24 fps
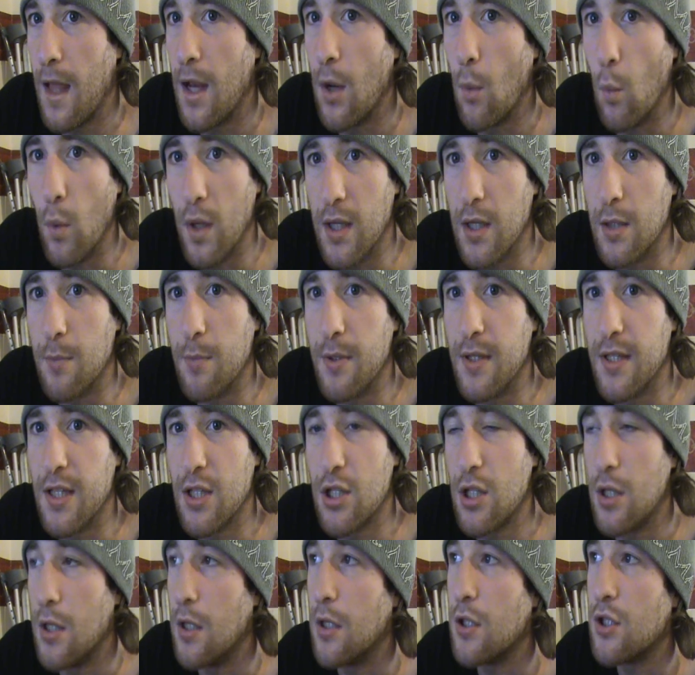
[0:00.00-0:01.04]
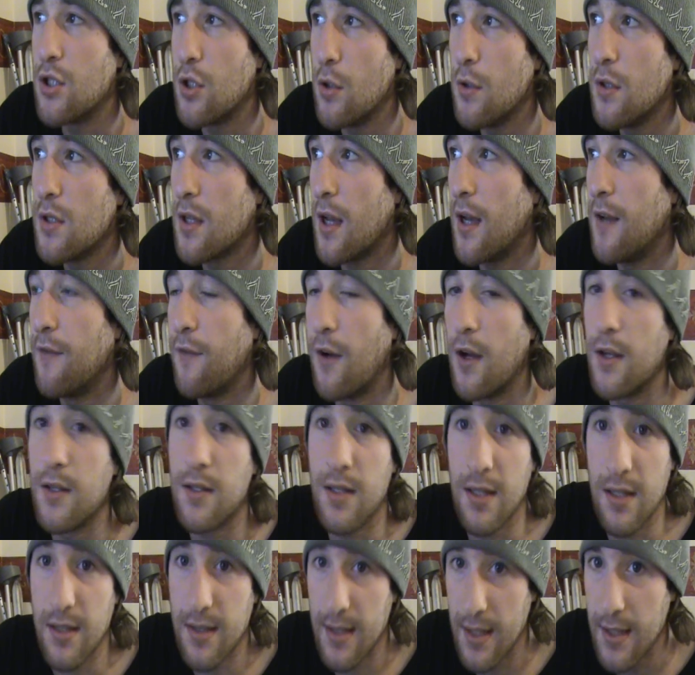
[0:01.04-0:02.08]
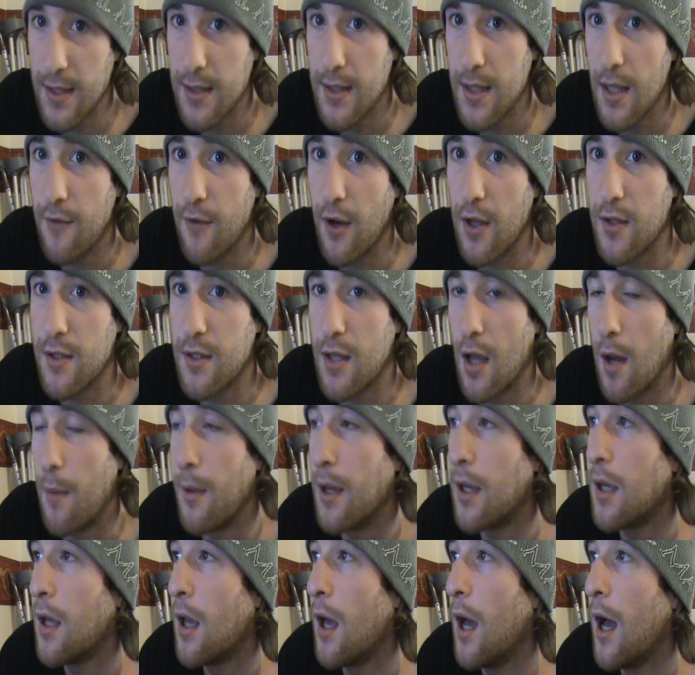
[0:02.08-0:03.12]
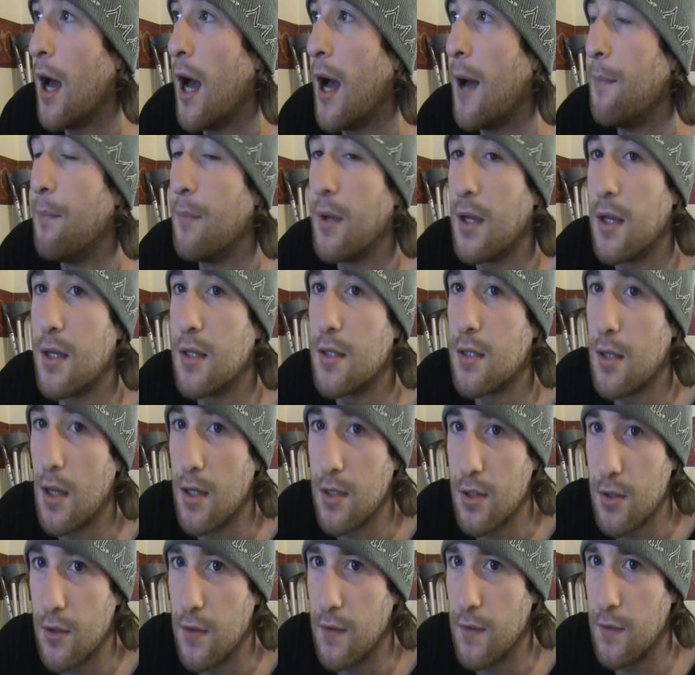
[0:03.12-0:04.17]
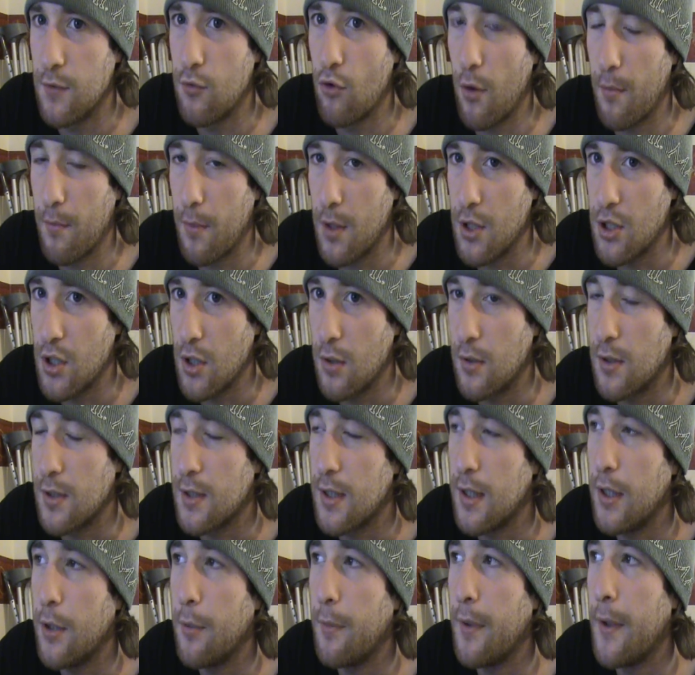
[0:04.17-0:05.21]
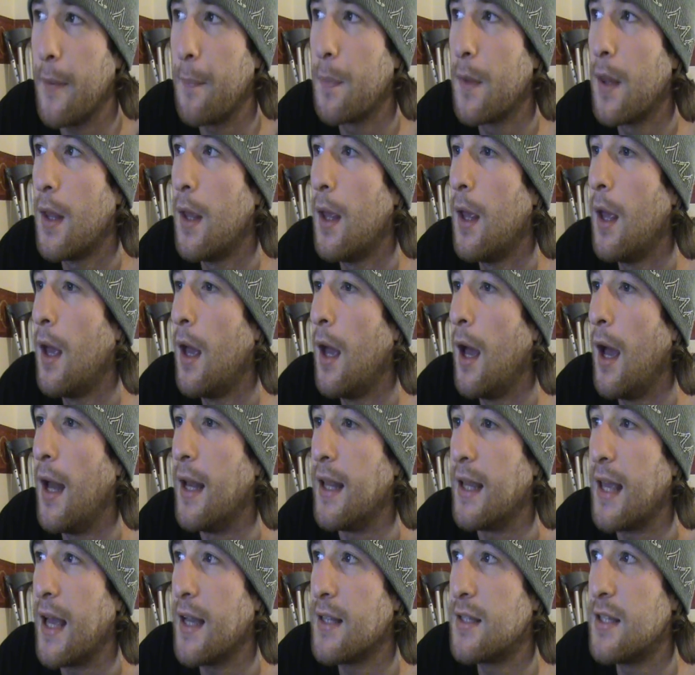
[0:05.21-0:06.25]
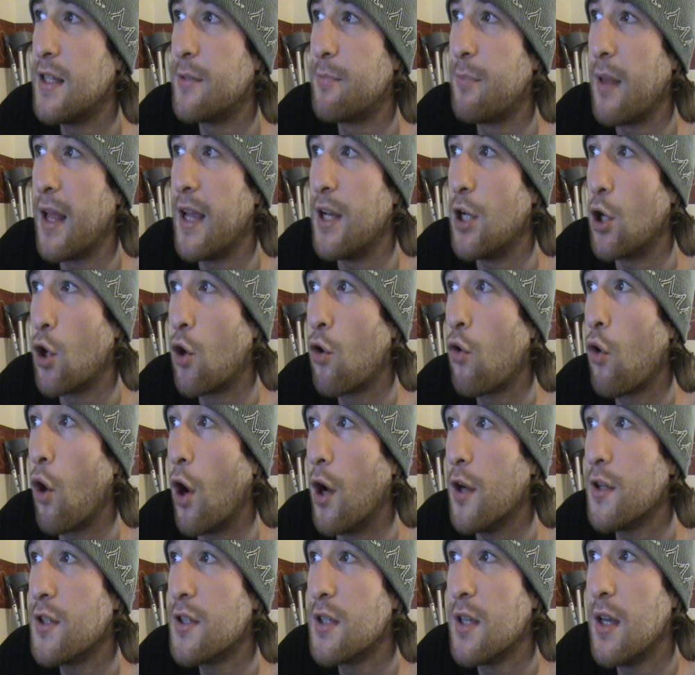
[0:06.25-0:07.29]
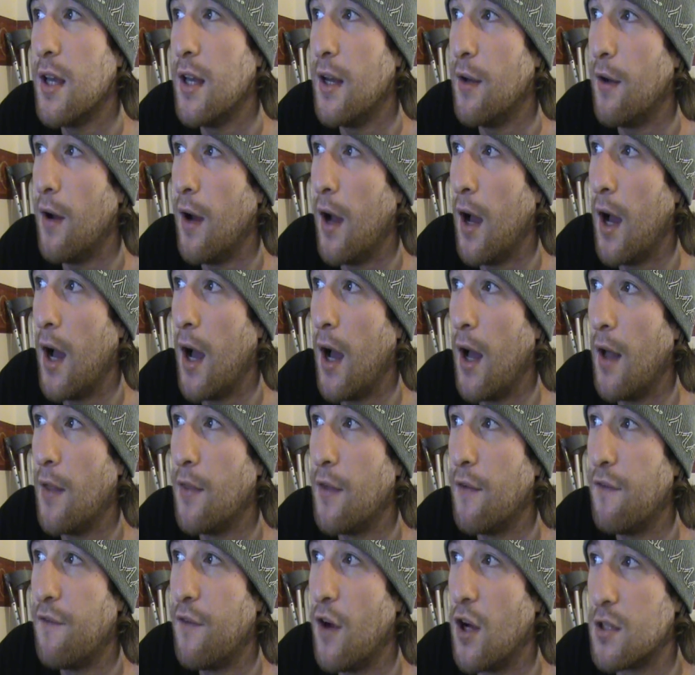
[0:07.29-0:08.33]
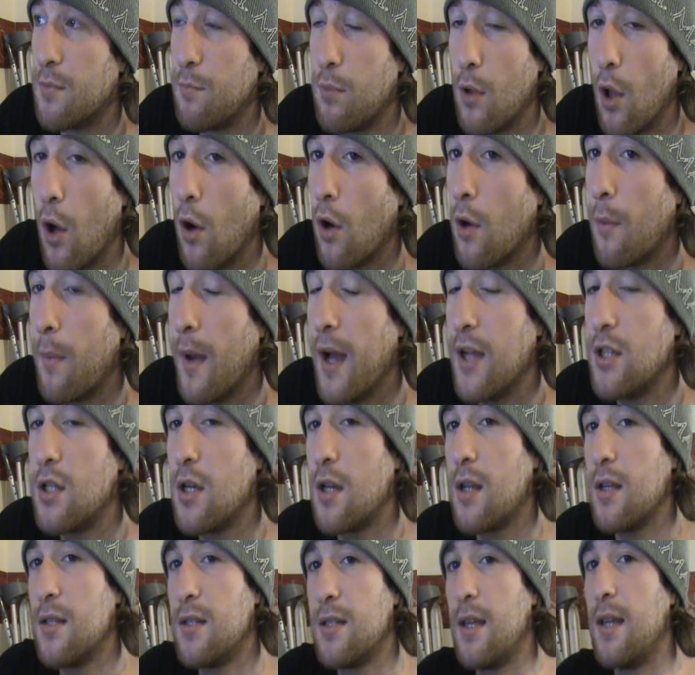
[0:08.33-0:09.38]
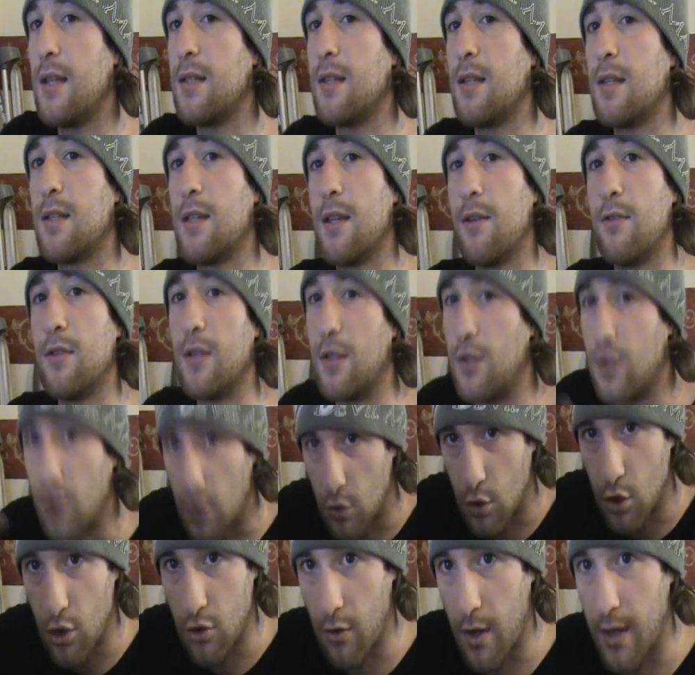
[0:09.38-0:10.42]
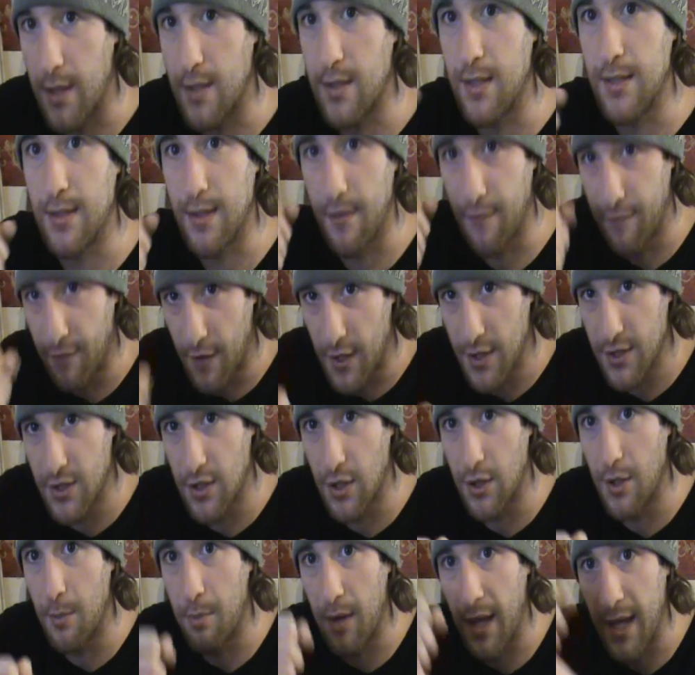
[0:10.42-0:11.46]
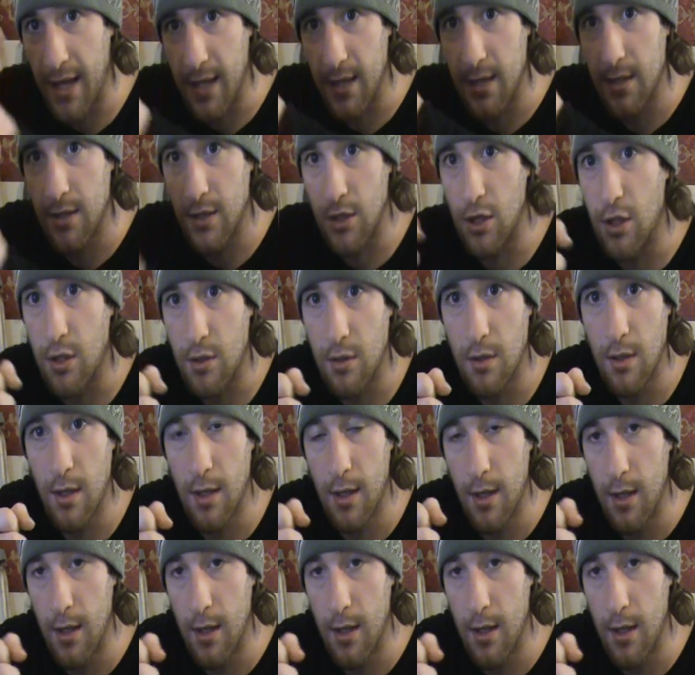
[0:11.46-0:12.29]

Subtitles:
in a weakened position. And as soon as I advance, he sees the advance coming, because I sort of drop my shoulders a little bit. And he gets his blade across in the first block. But as you can see, it's a series of 2 strikes. It's the first on the blade to